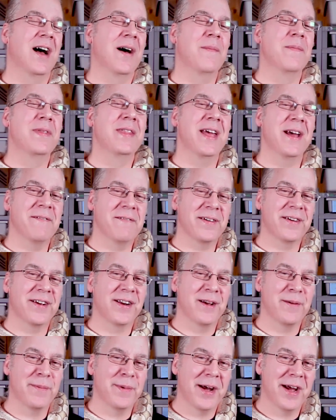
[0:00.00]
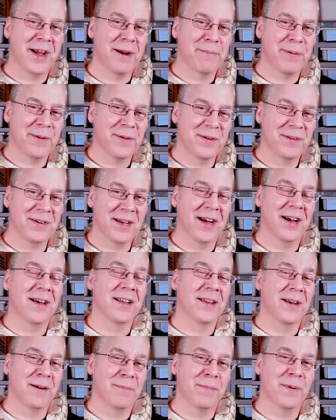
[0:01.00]
I'm never gonna buy
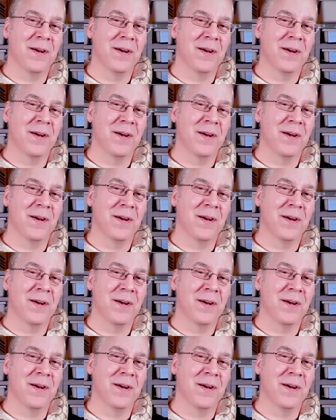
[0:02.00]
a